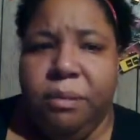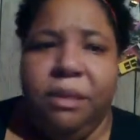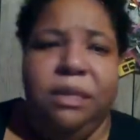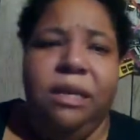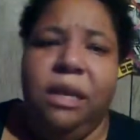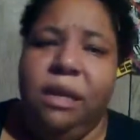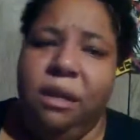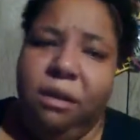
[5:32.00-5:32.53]
But
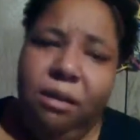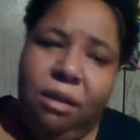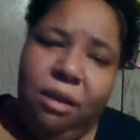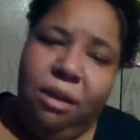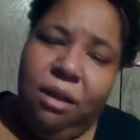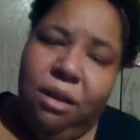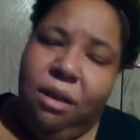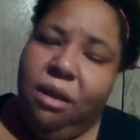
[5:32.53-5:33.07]
see,
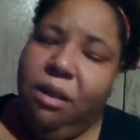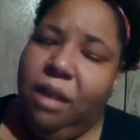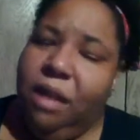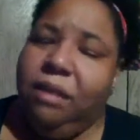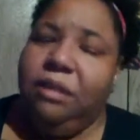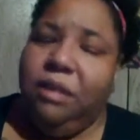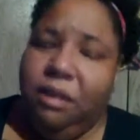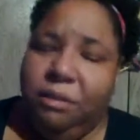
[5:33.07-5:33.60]

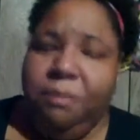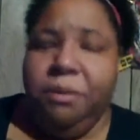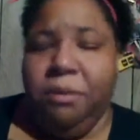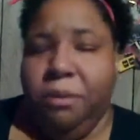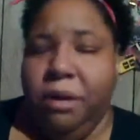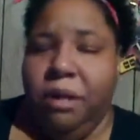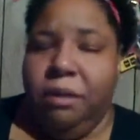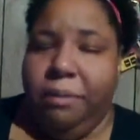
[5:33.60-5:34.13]
let's just
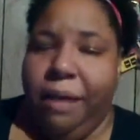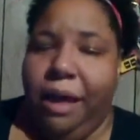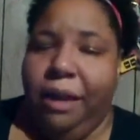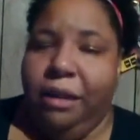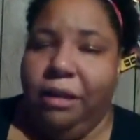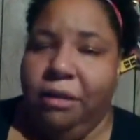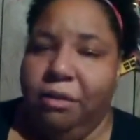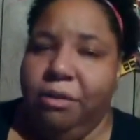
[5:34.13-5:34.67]
be real
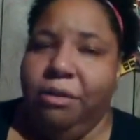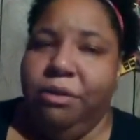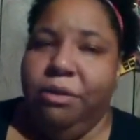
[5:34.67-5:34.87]
about it.